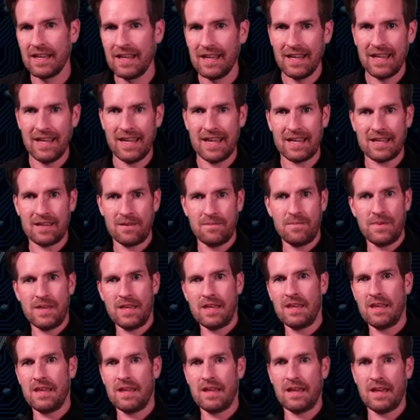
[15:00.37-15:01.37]
It could
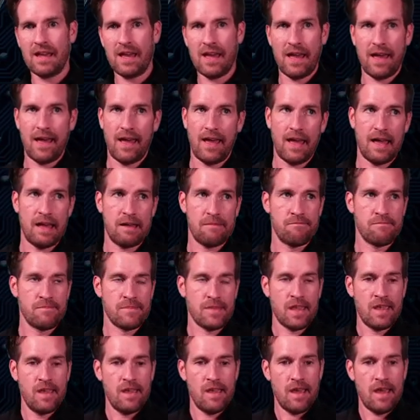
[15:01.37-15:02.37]
be
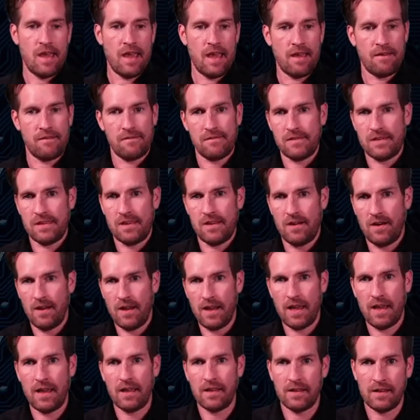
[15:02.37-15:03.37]

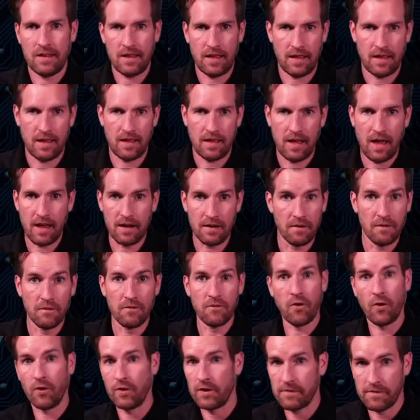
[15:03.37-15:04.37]

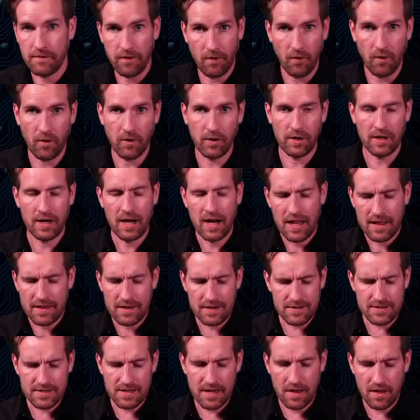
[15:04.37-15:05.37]
144.
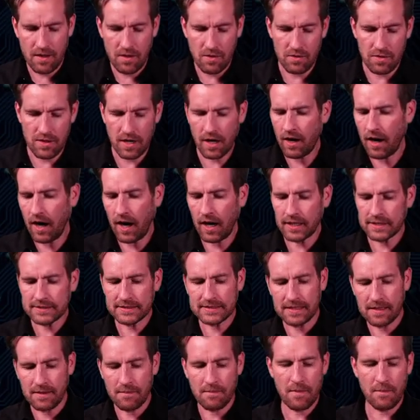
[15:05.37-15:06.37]
There are
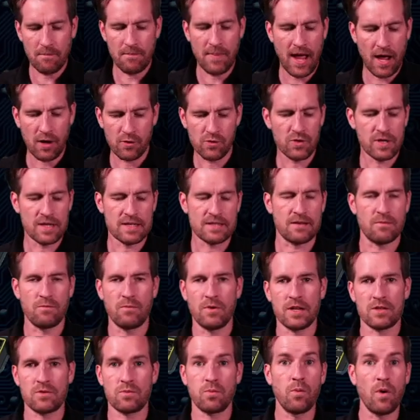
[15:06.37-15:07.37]
some boundaries in
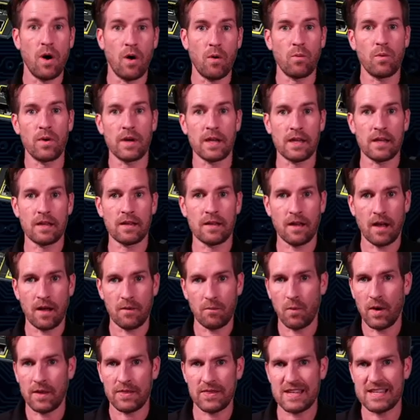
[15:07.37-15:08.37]
which
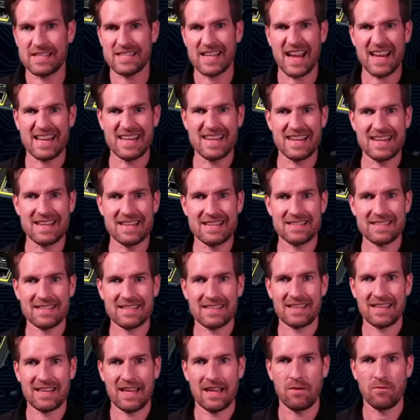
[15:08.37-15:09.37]
what these IDs
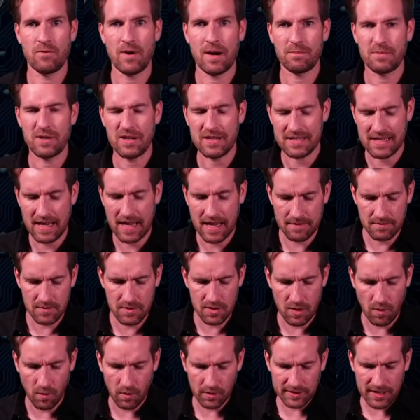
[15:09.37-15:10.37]
can represent.
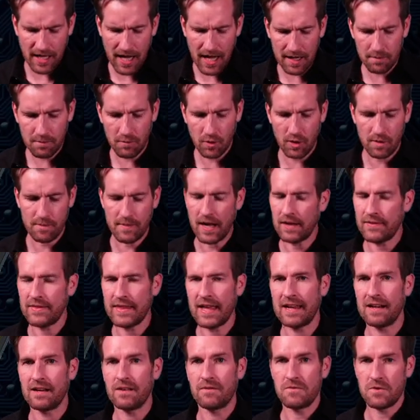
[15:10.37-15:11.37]
So we'll talk more about
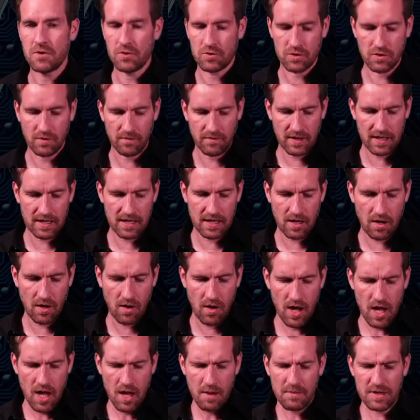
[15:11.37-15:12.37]
that in a future video.
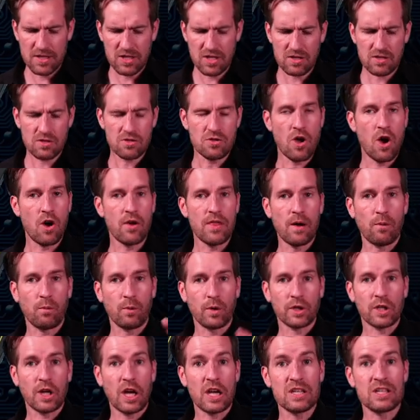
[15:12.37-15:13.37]
But just know that
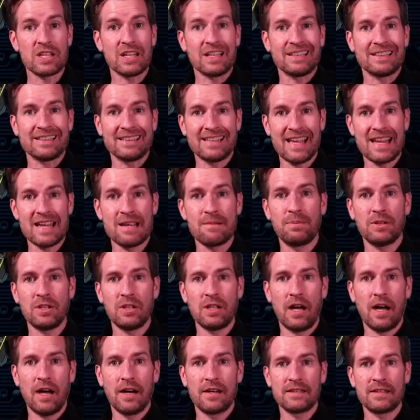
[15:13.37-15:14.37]
we're going to
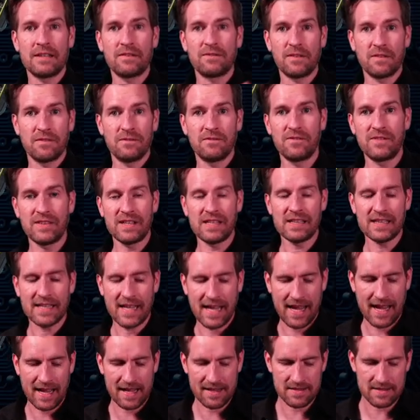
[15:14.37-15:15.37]
label our different
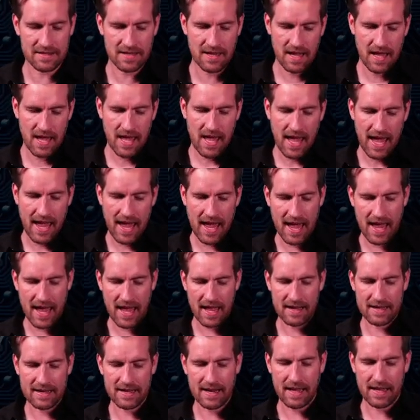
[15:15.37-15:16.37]
VLANs.
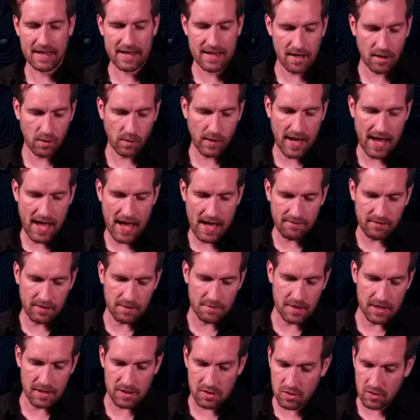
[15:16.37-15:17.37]
And here we have
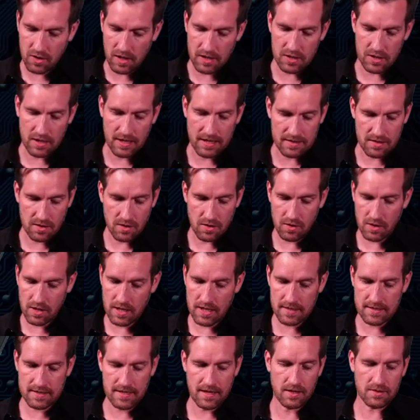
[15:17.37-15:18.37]
administration as
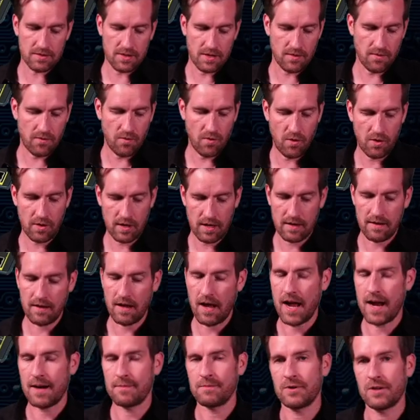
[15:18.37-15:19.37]
30, sales as 40,
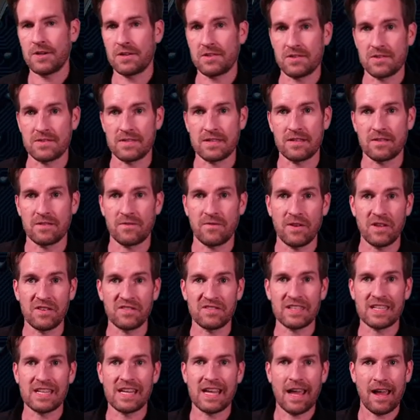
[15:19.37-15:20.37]
operations as
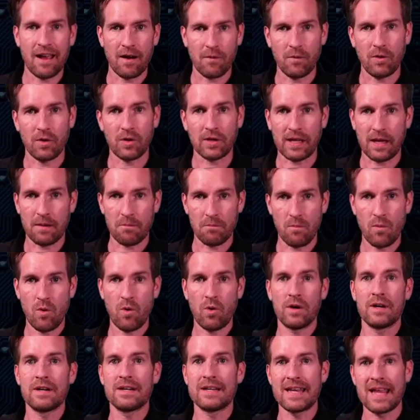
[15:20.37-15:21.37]
50, and we'll get
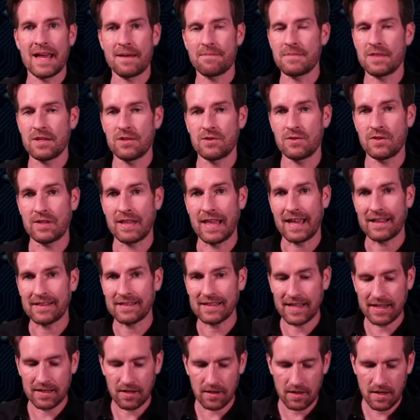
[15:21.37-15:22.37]
more in depth into that
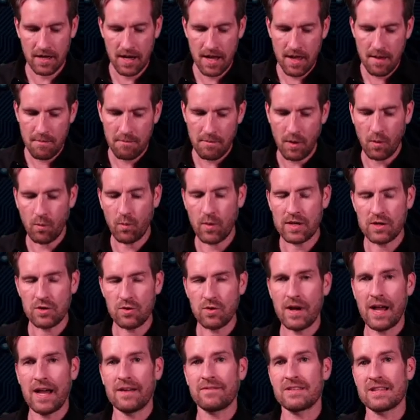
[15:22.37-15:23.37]
later, but we
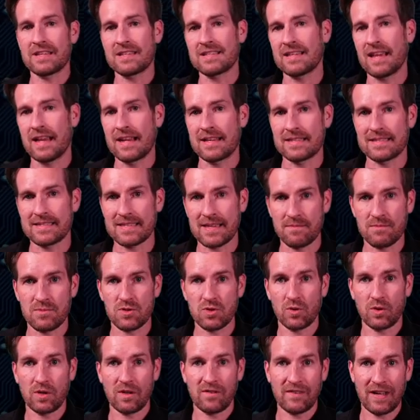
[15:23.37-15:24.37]
do have to assign some
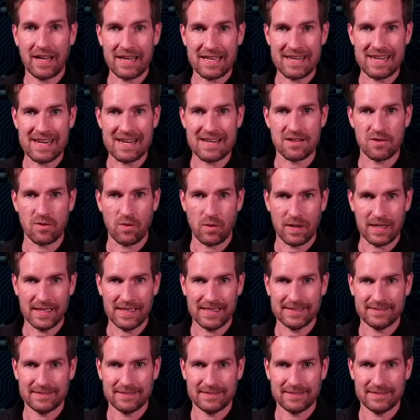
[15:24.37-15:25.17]
sort of ID to it.